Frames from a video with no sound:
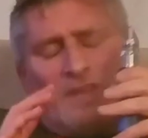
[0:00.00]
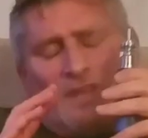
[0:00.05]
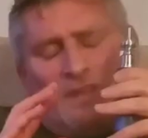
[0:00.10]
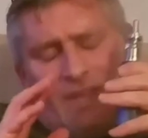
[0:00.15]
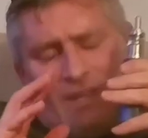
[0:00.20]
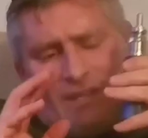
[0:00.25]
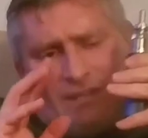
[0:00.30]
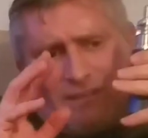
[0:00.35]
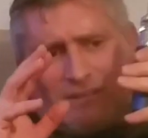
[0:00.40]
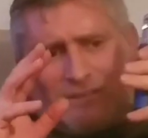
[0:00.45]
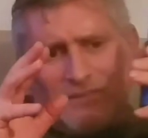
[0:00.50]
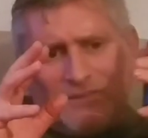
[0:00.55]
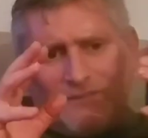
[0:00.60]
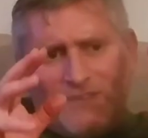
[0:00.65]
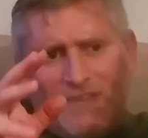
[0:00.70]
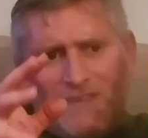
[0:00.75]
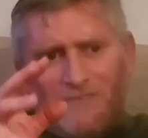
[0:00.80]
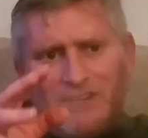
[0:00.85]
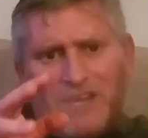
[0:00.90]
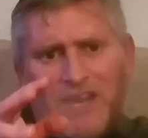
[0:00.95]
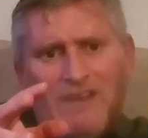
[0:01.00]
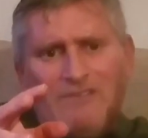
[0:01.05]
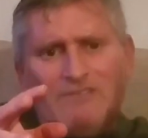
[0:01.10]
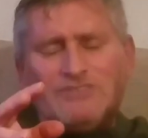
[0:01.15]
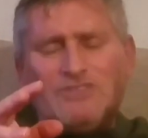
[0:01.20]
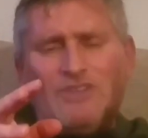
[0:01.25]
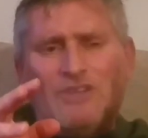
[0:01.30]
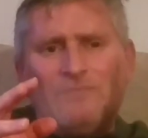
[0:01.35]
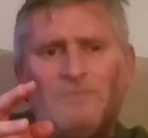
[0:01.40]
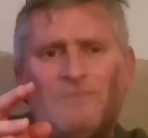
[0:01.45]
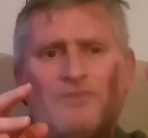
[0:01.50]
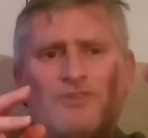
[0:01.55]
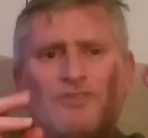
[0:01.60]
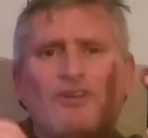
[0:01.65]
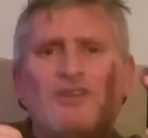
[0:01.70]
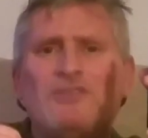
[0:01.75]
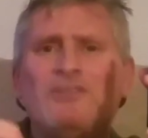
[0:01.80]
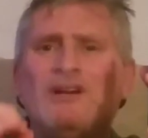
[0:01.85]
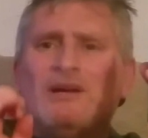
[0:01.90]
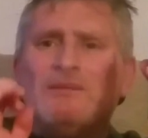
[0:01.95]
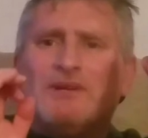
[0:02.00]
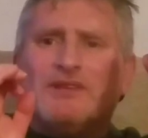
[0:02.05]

the flavour carries on through,